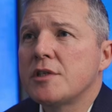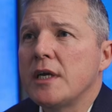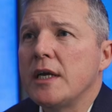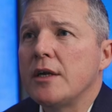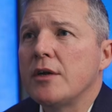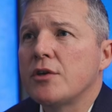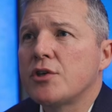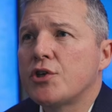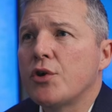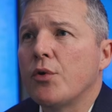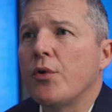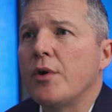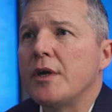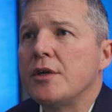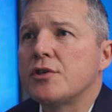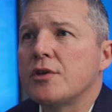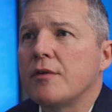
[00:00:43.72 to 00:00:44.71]
seeing a
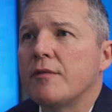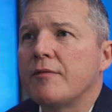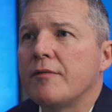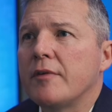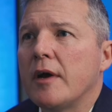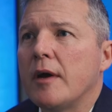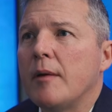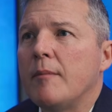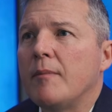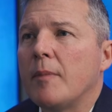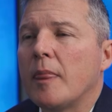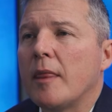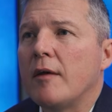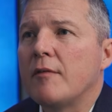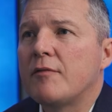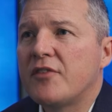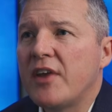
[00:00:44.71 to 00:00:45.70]
shortage of, um,
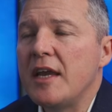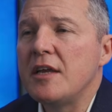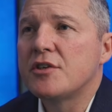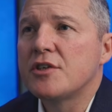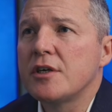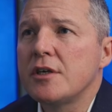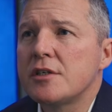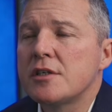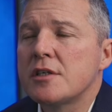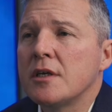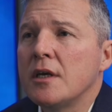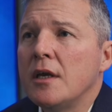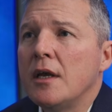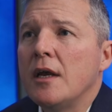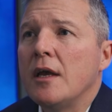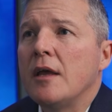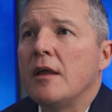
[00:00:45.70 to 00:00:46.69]
of teachers
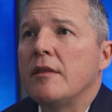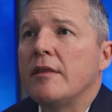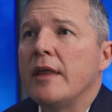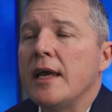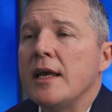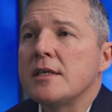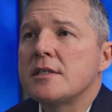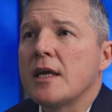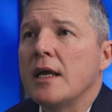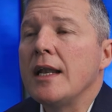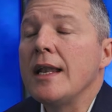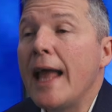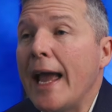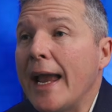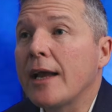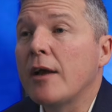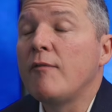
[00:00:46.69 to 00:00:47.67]
there's a
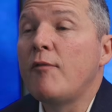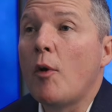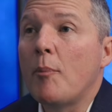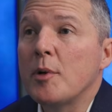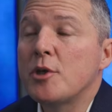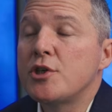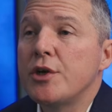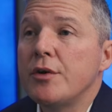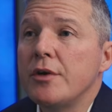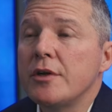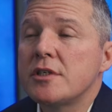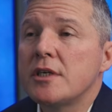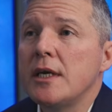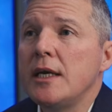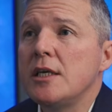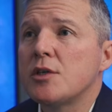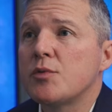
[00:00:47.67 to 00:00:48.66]
lack of
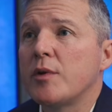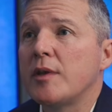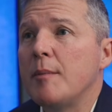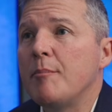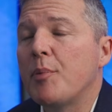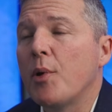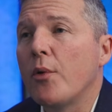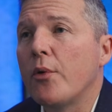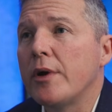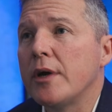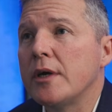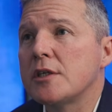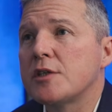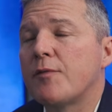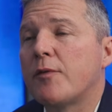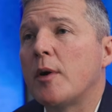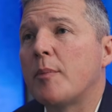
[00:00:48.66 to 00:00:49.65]
opportunities with
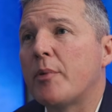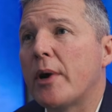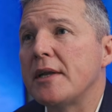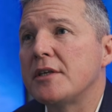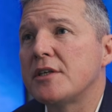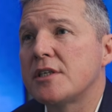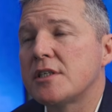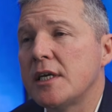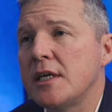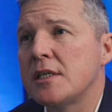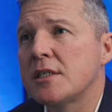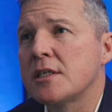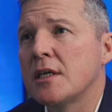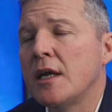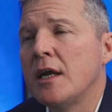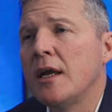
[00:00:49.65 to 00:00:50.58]
employers for apprentices.